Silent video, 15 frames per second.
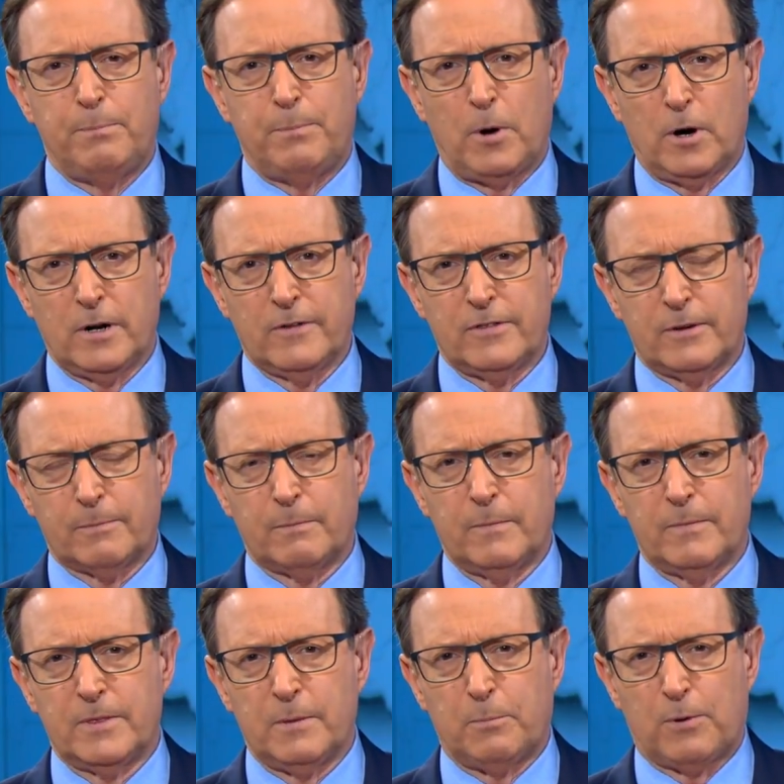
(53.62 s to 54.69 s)
part of the,
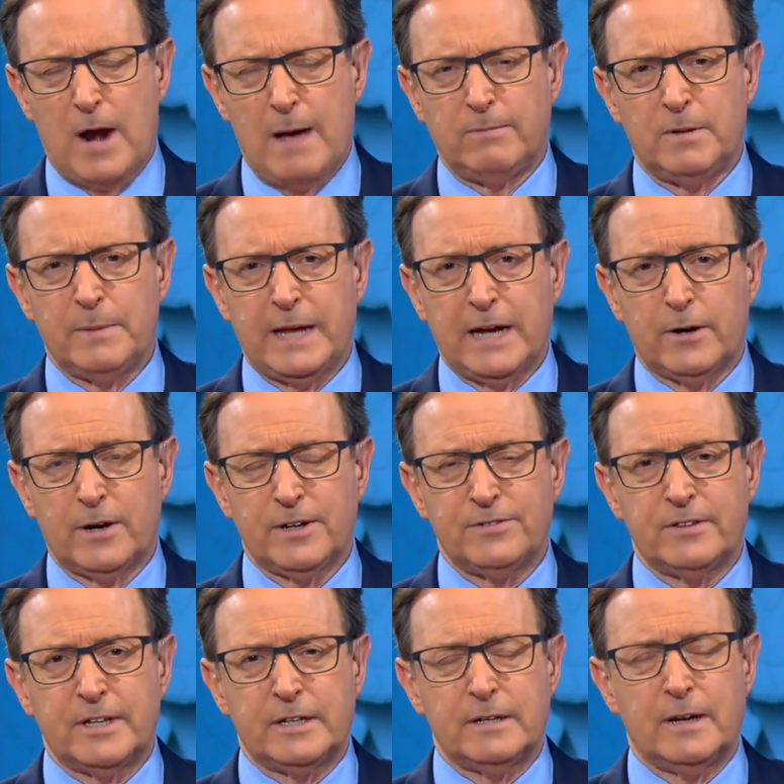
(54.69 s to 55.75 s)
the problem here is
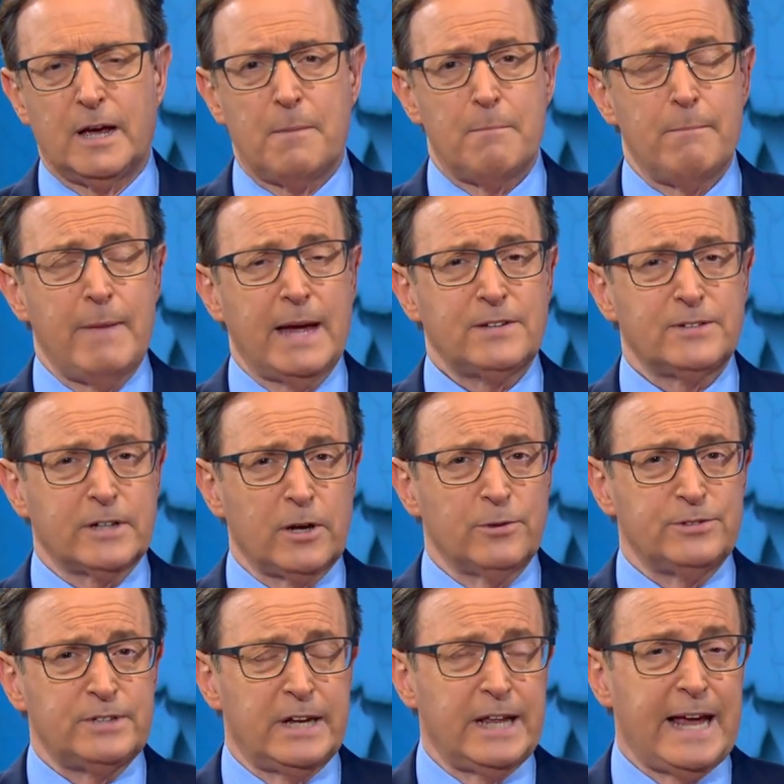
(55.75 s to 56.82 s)
that uh, Mexico
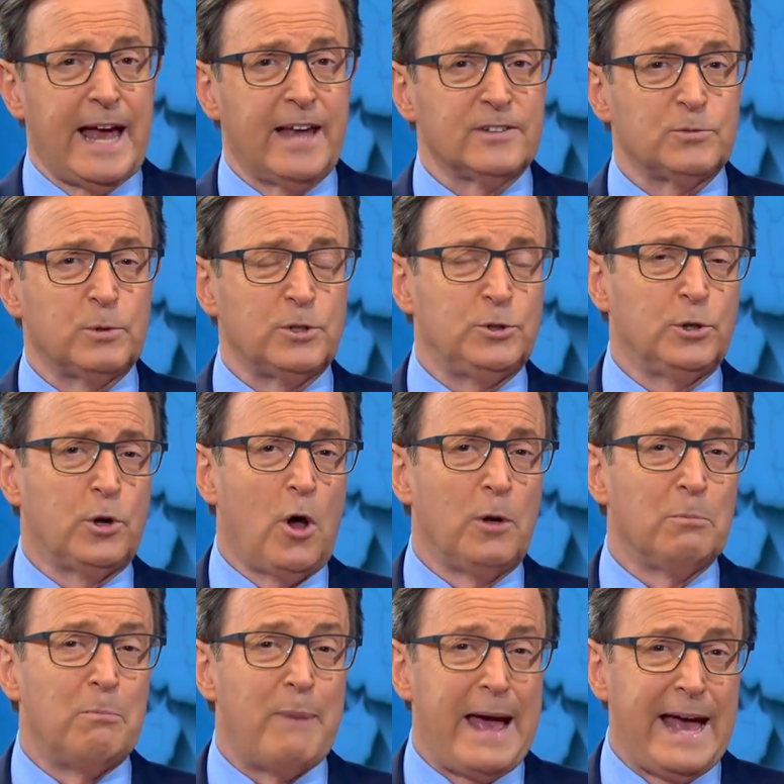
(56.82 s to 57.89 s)
City has what you
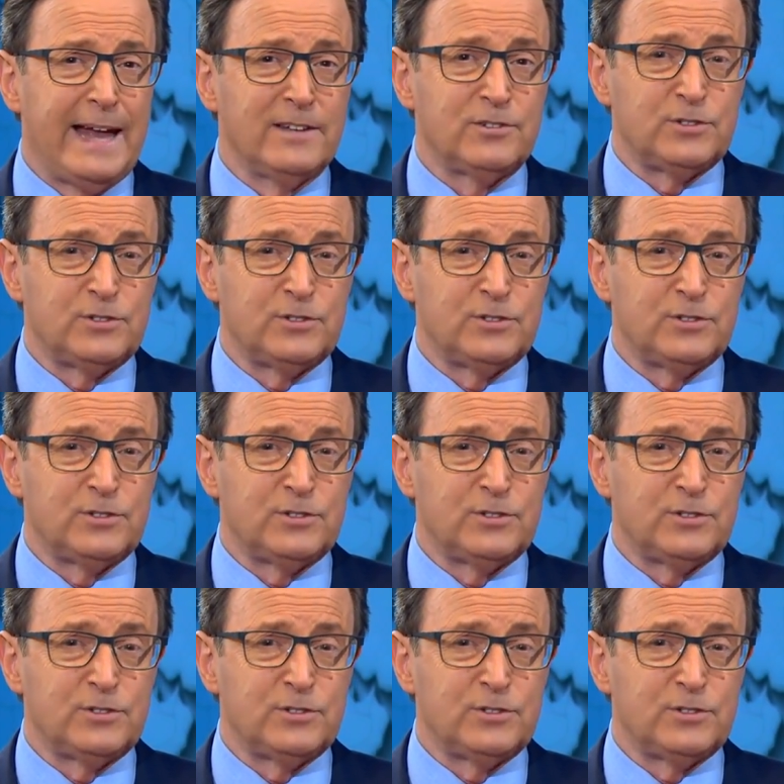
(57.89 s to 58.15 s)
called bad